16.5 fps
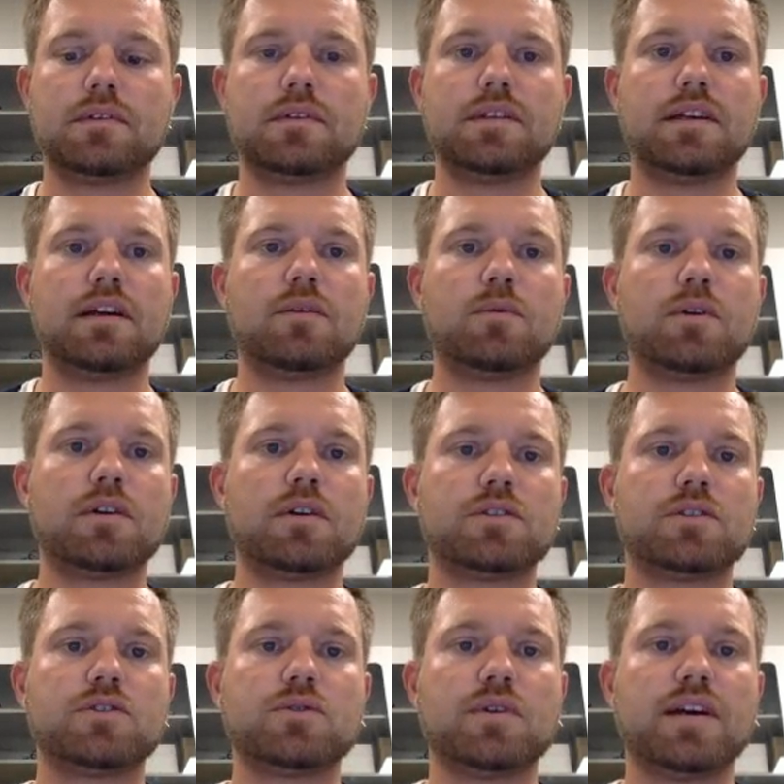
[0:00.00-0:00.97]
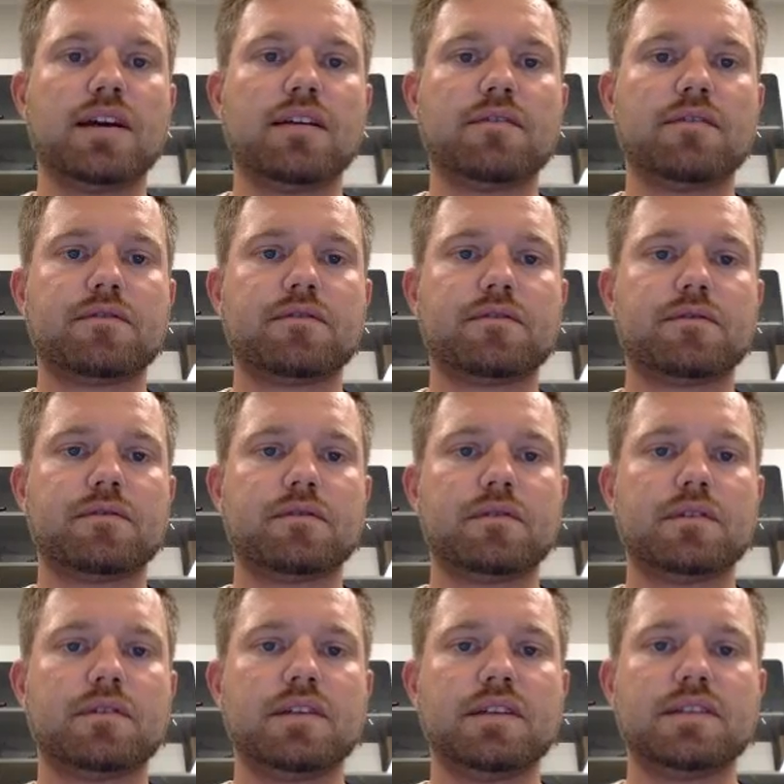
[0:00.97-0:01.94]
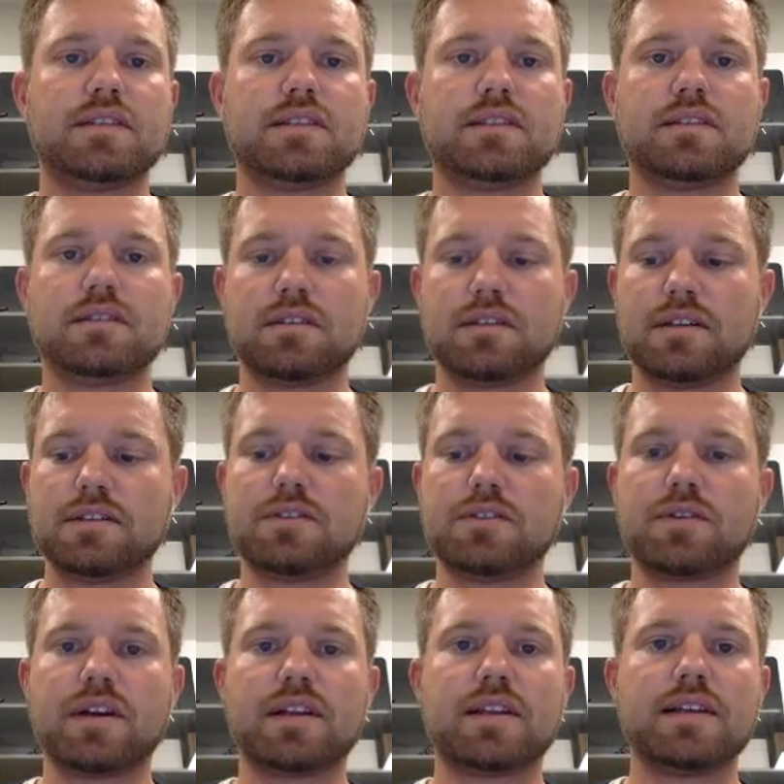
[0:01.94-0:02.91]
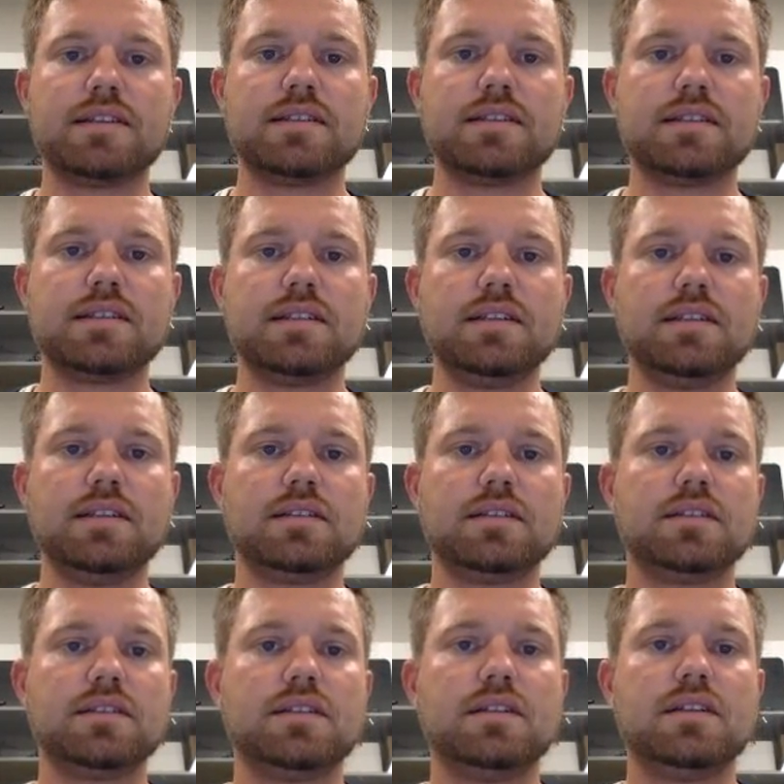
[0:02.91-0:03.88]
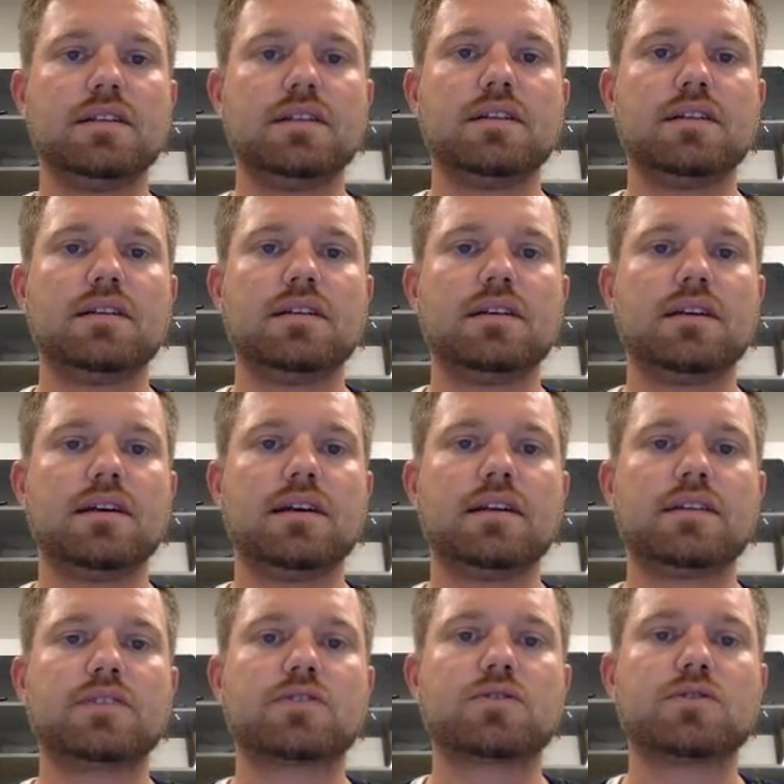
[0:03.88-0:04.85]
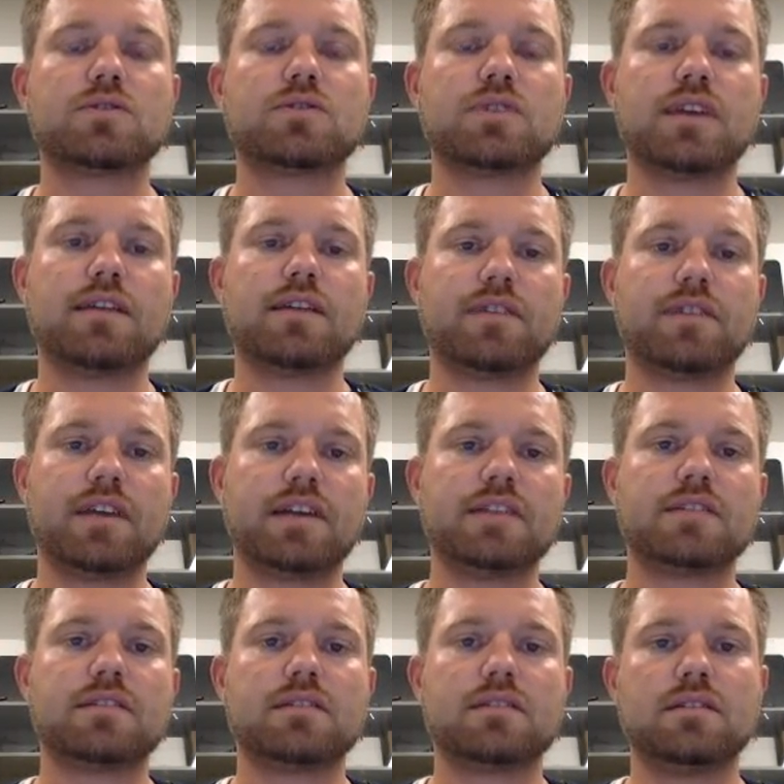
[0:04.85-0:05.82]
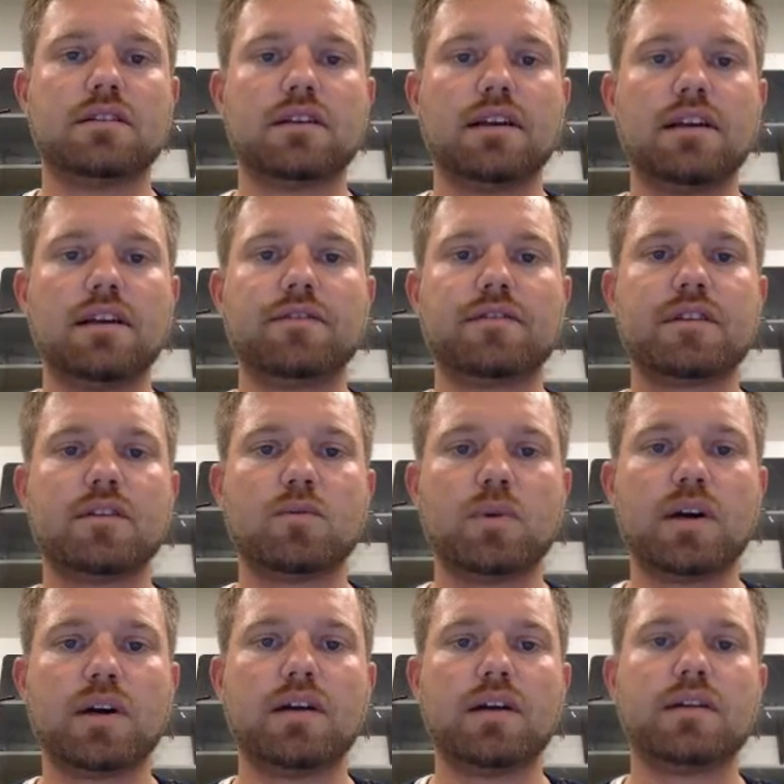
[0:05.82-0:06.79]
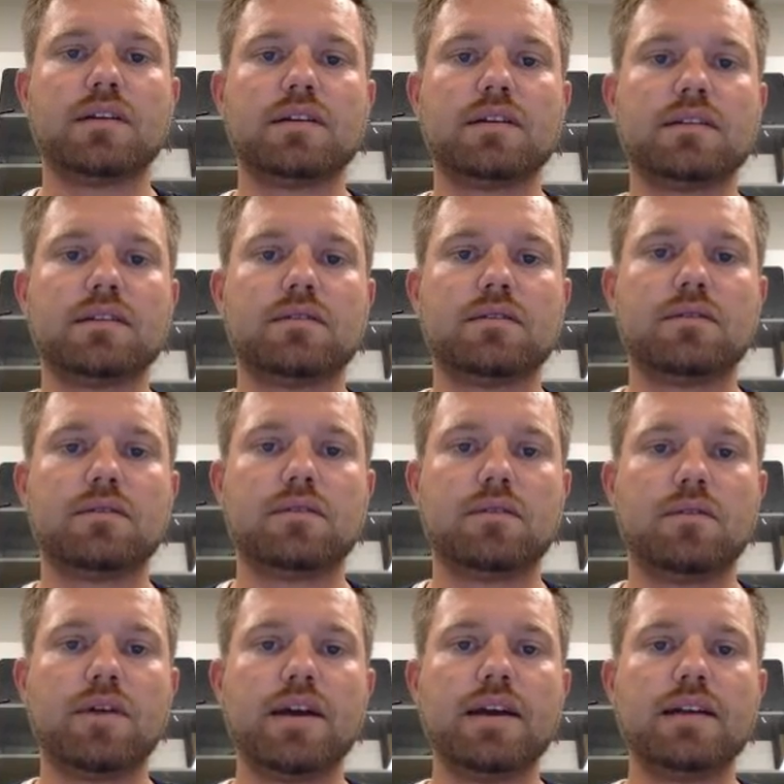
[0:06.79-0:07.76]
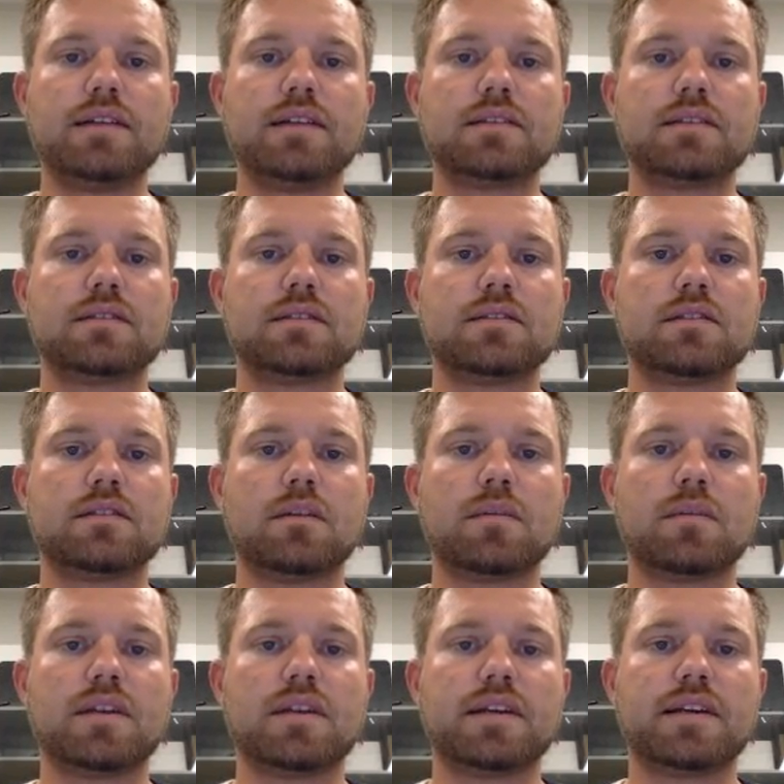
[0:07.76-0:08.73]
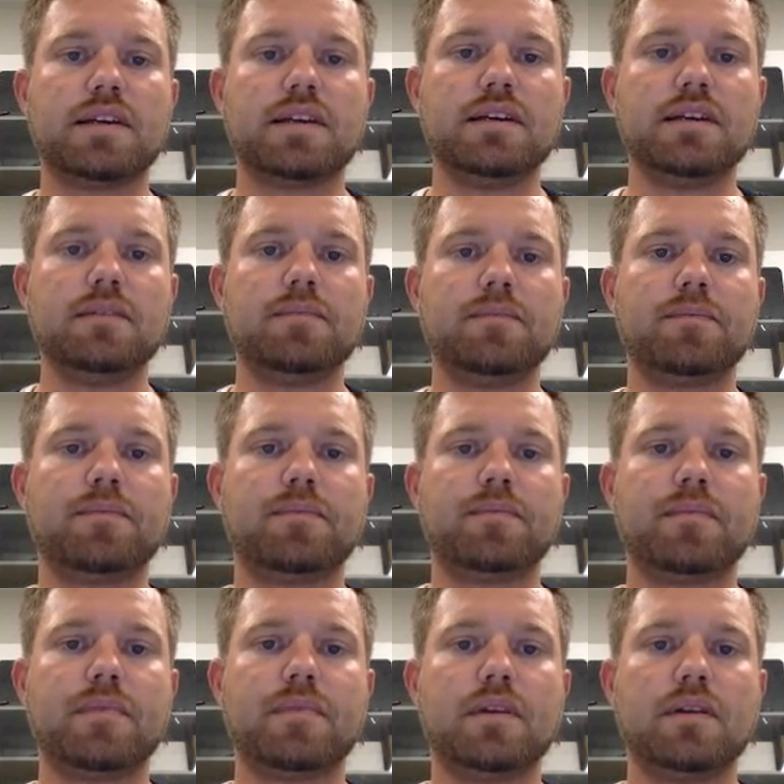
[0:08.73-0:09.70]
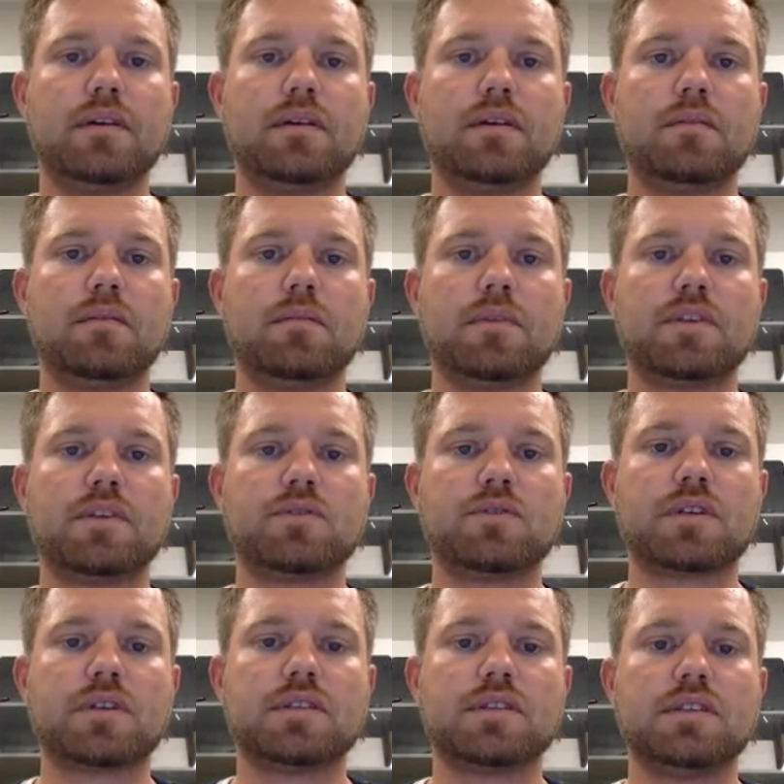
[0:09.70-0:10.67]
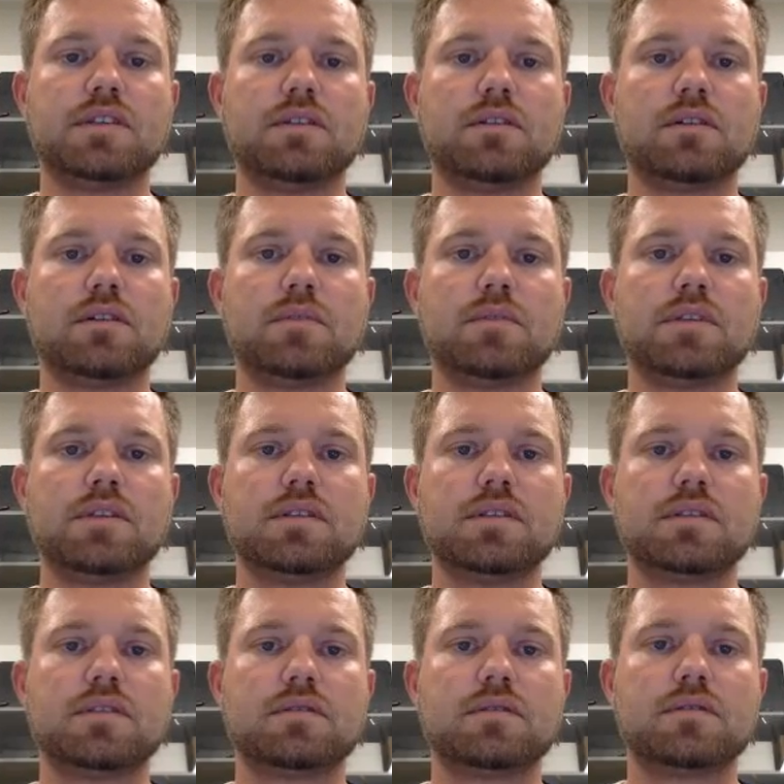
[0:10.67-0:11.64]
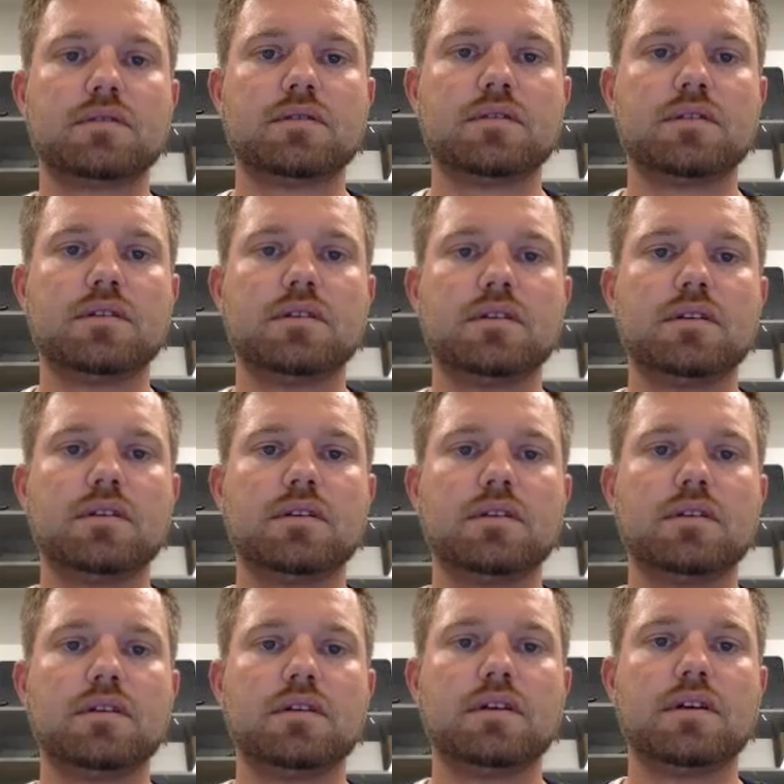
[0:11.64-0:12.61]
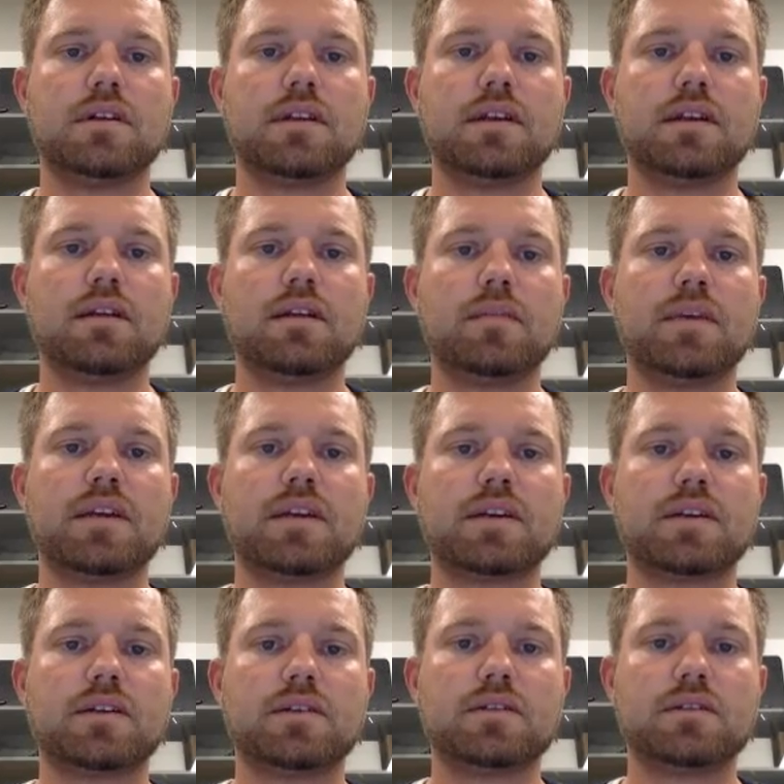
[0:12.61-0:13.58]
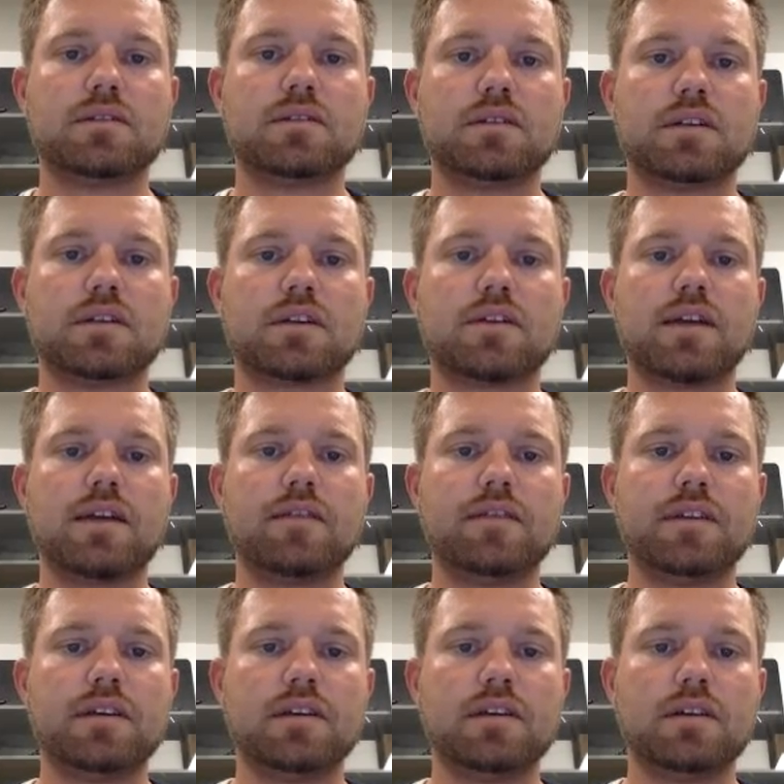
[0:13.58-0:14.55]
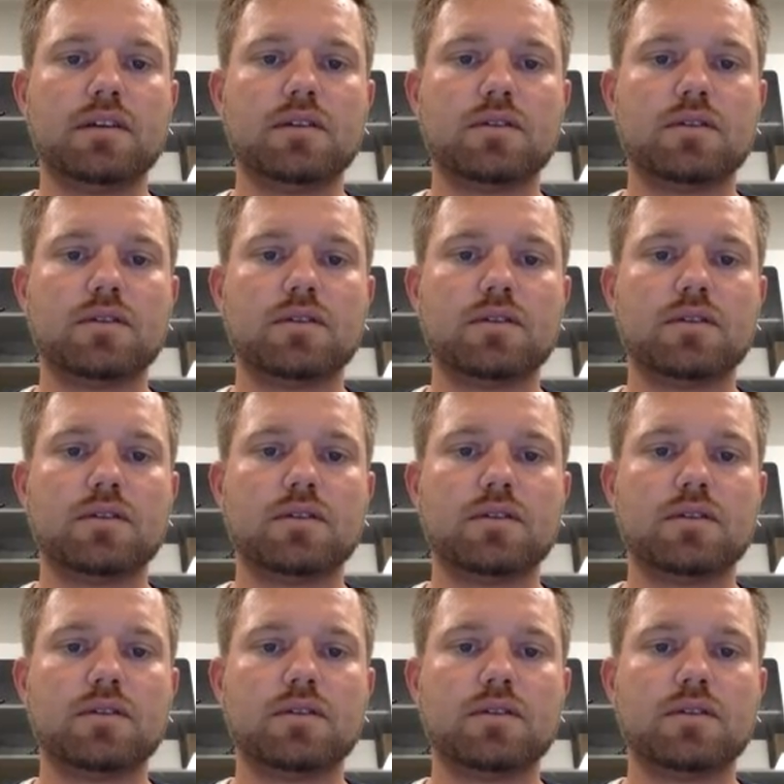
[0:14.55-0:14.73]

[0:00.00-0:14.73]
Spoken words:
Then I want to have the integrated entity, and it's good to have X on the left and Y on the right. Double click here, make sure I can see all numbers, and then I make a graph here